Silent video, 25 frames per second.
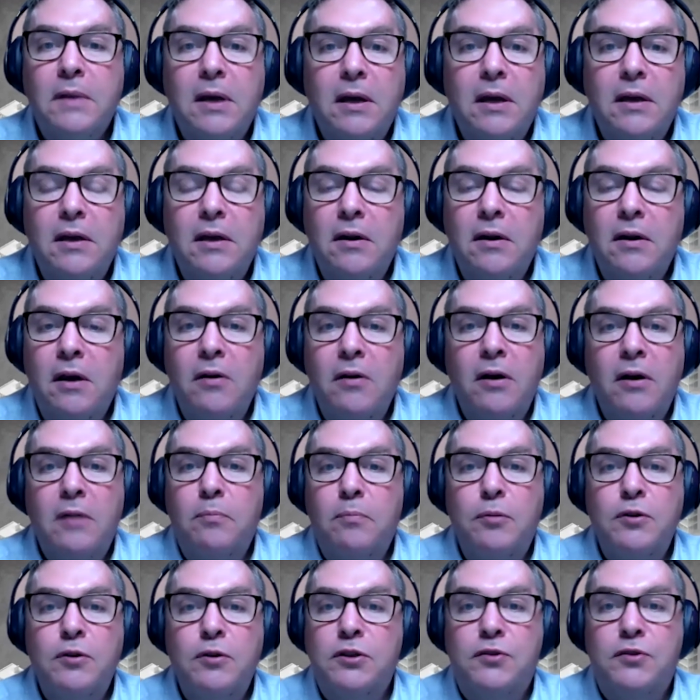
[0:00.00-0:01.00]
it
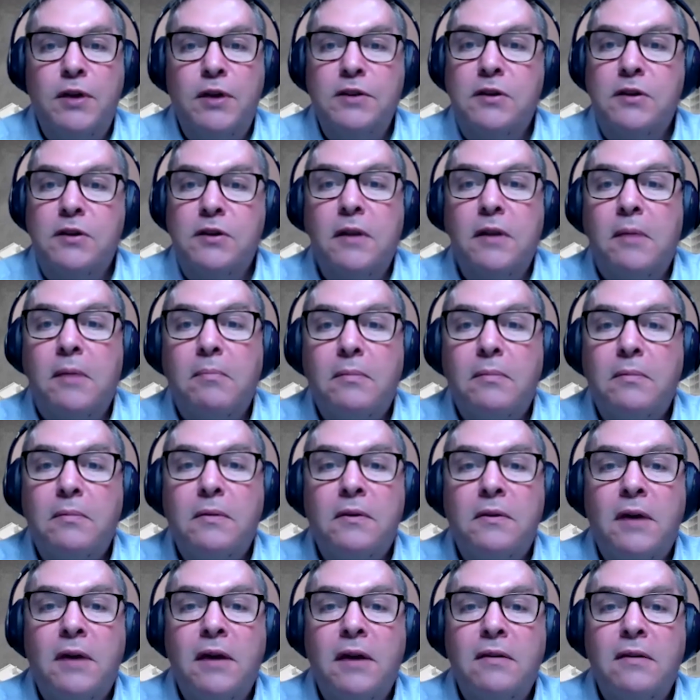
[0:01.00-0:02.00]
puts stress on them.
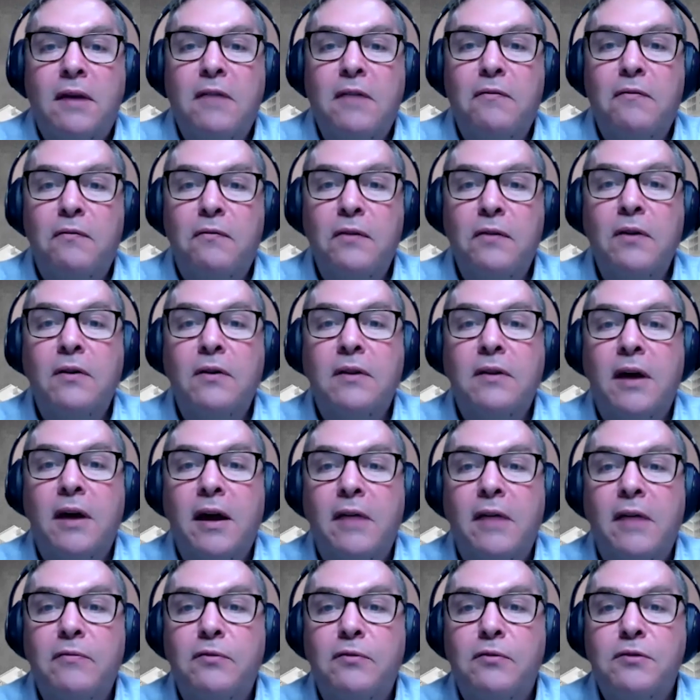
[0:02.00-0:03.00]
They feel they
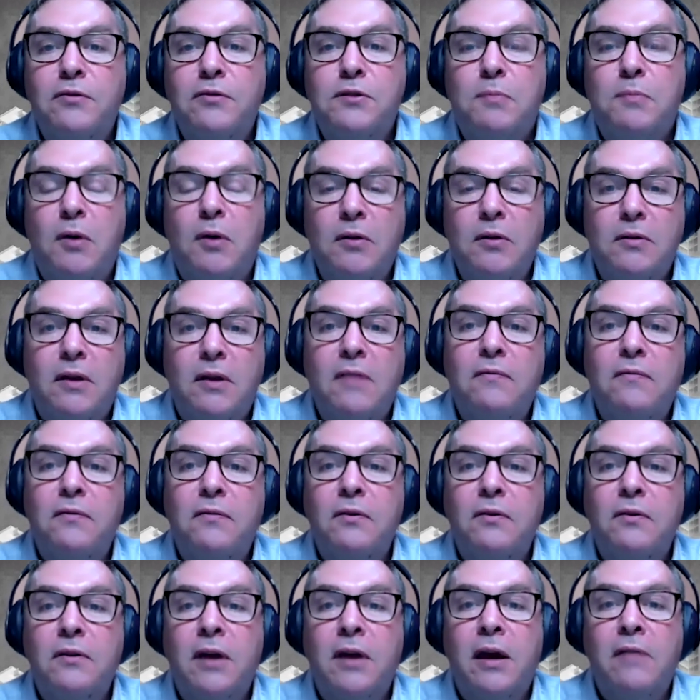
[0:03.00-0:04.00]
have to respond. They
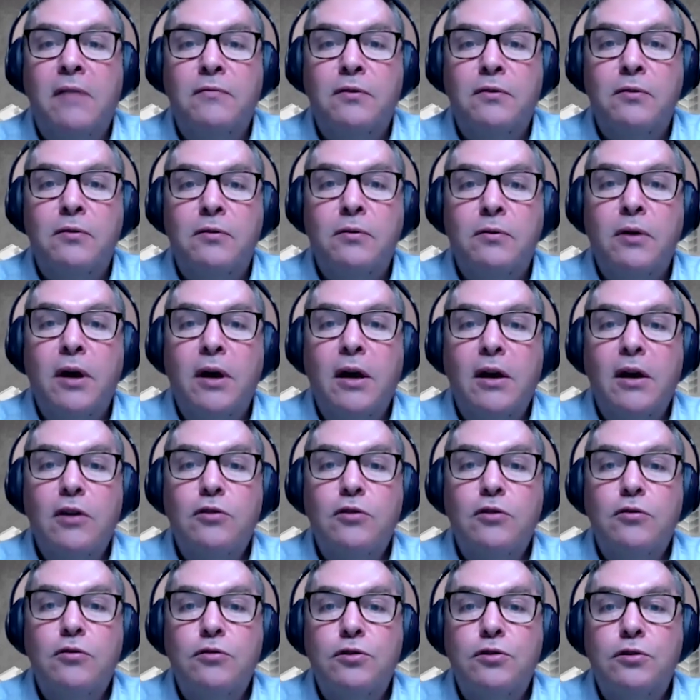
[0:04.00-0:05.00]
feel they have to
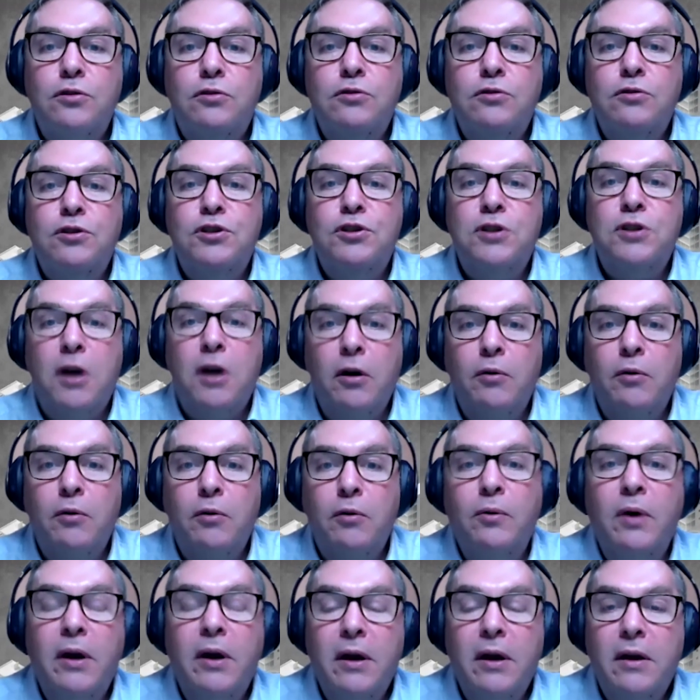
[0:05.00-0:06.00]

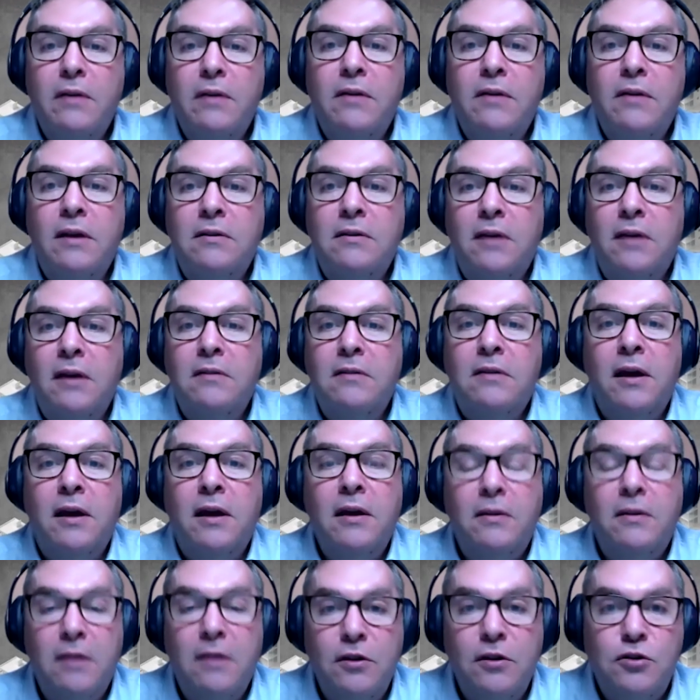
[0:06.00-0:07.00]
show that they
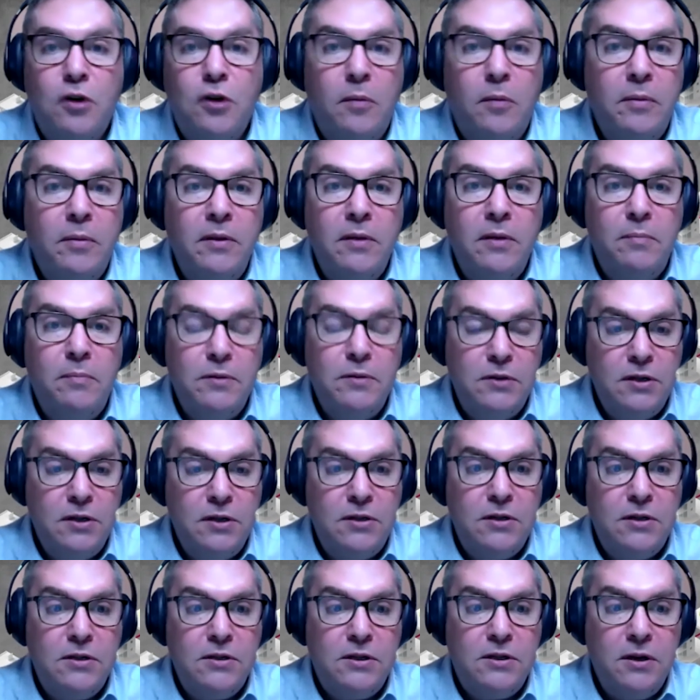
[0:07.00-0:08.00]
take their job and their
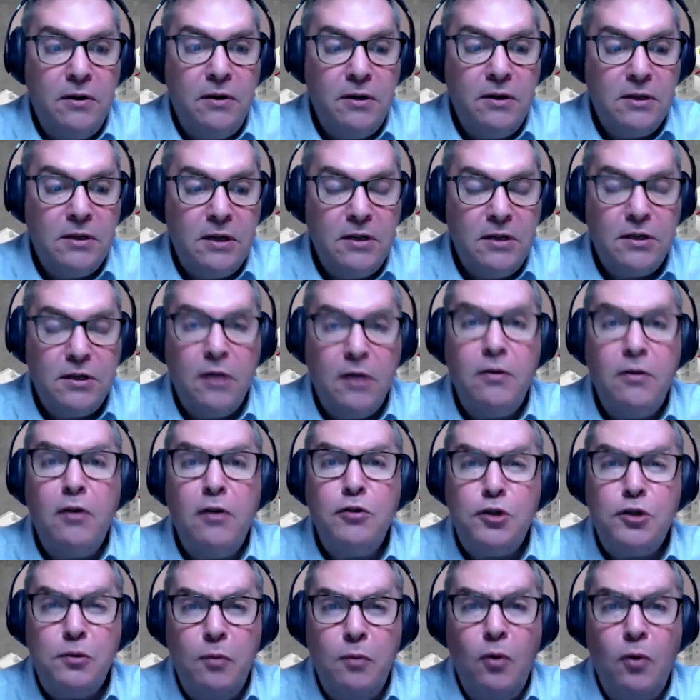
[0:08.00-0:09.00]
position seriously. So
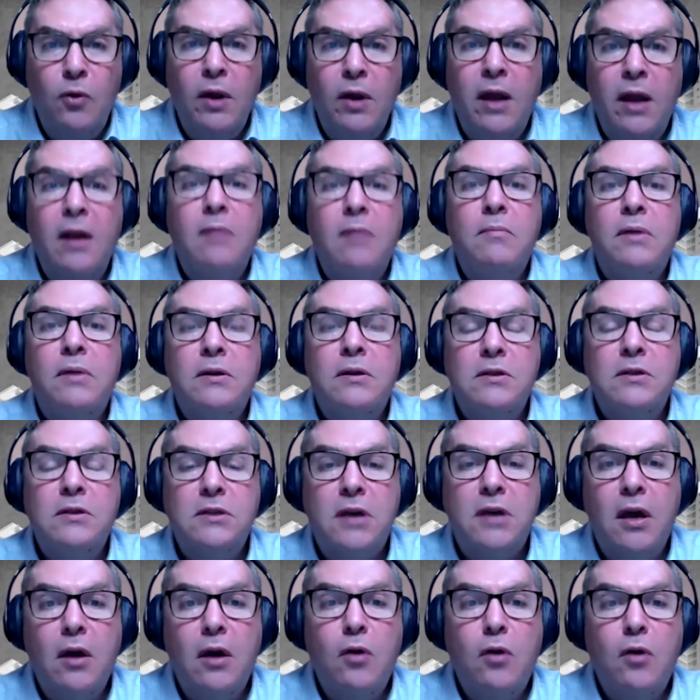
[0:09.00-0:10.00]
those small
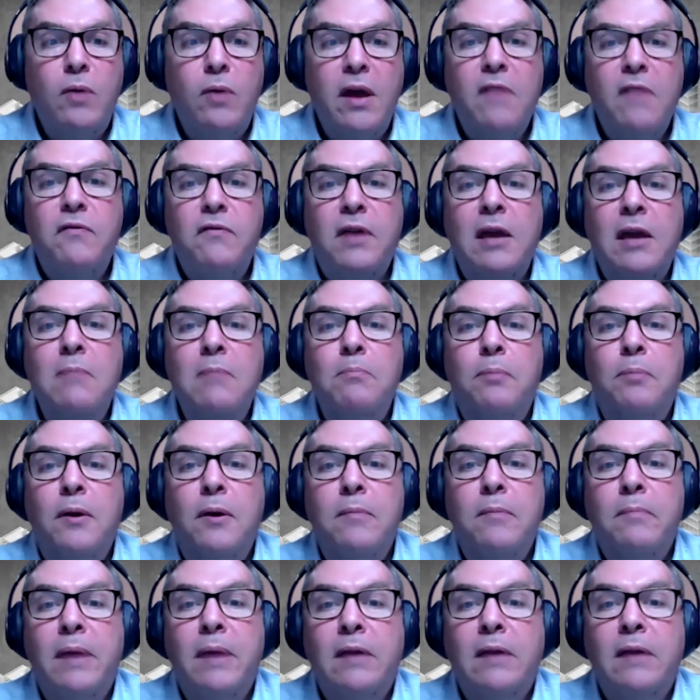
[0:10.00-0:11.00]
elements we have
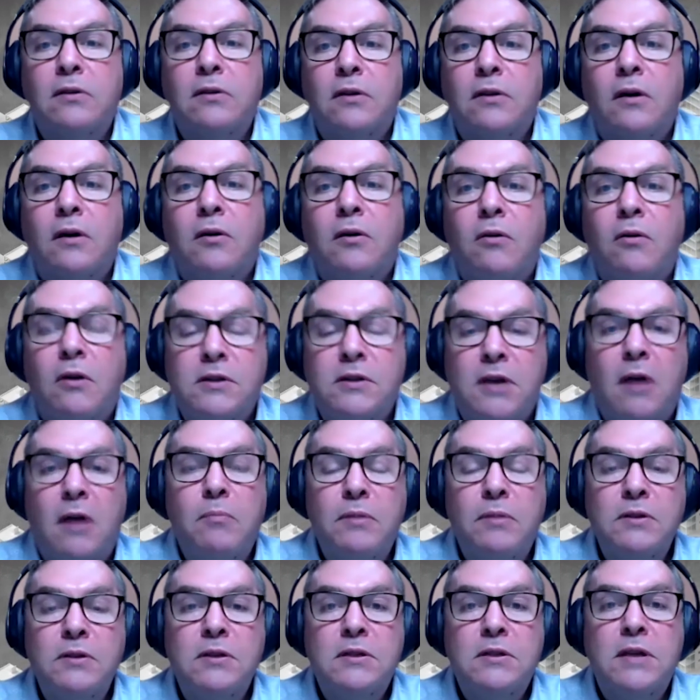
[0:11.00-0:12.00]
implemented across our
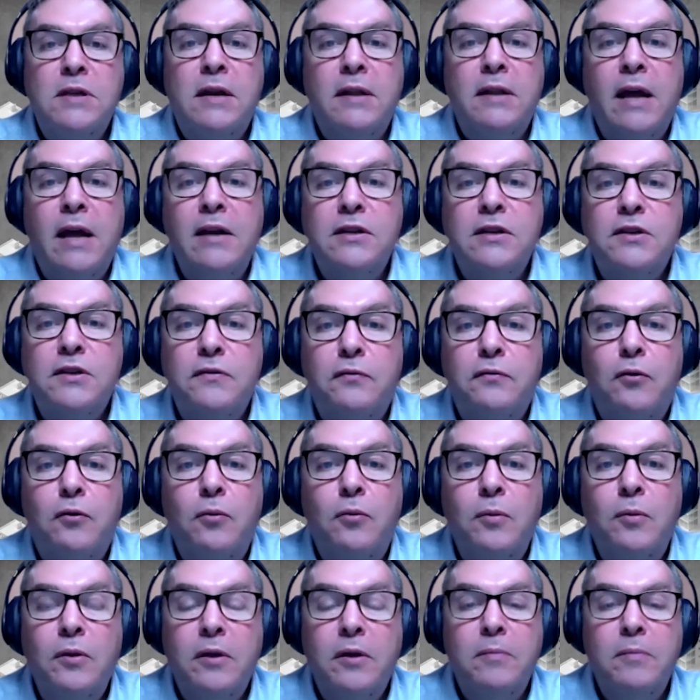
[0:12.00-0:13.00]
business, and that is a
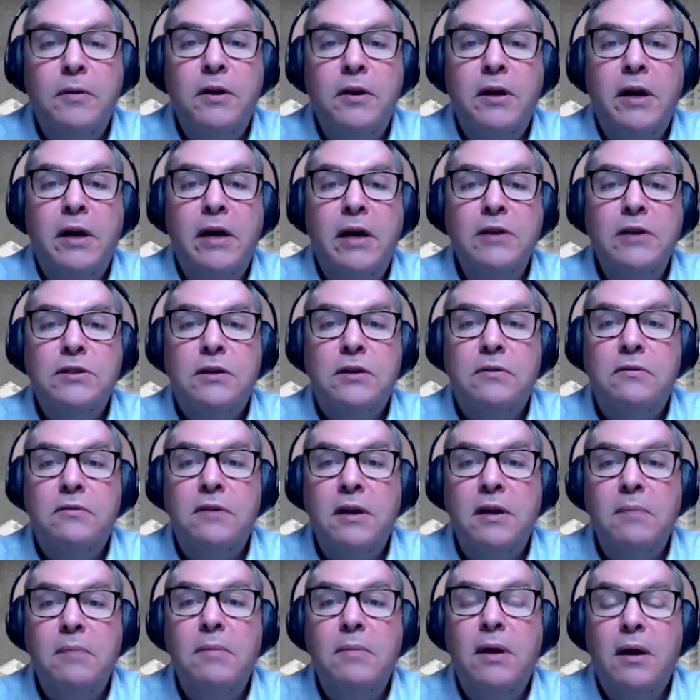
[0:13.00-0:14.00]
formal communication.
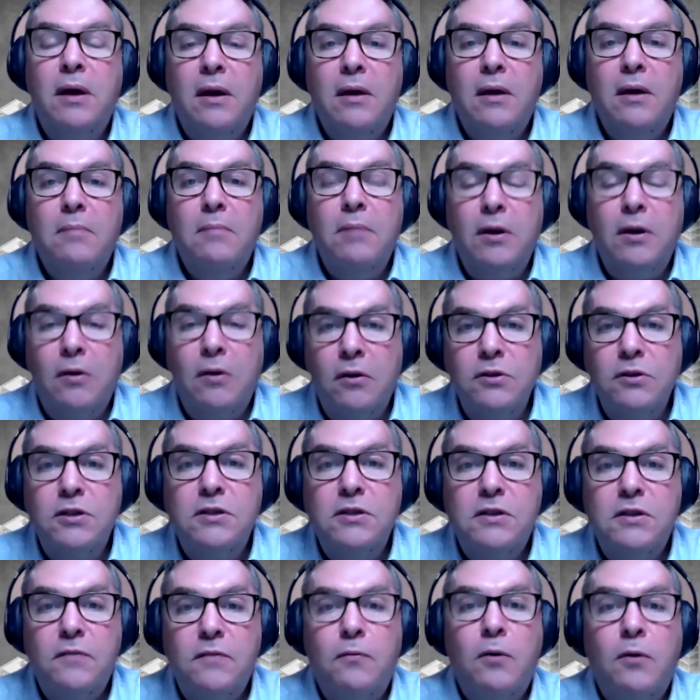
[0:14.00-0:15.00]
Team, be
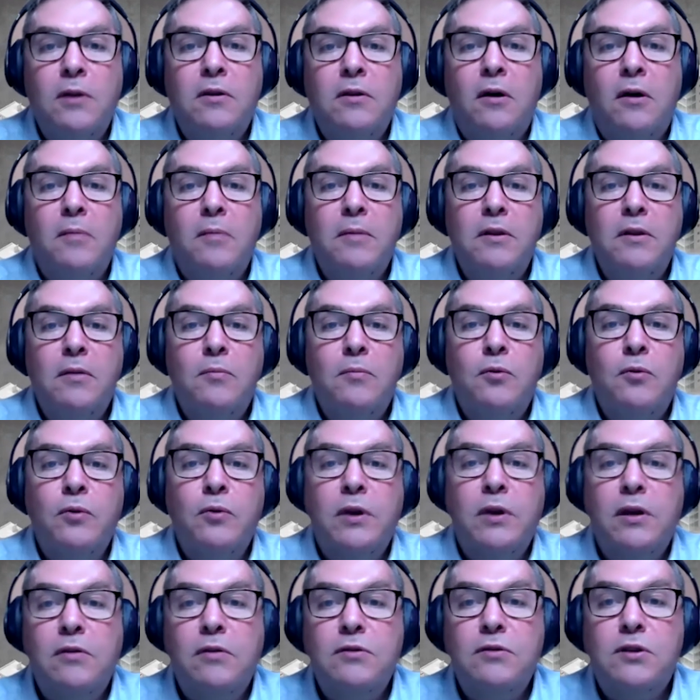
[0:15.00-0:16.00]
conscious of what time in the
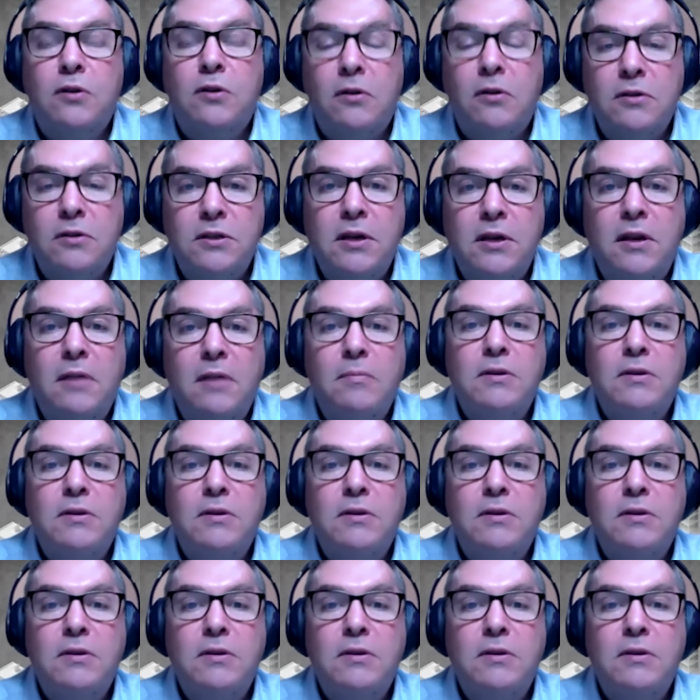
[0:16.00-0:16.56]
morning you start sending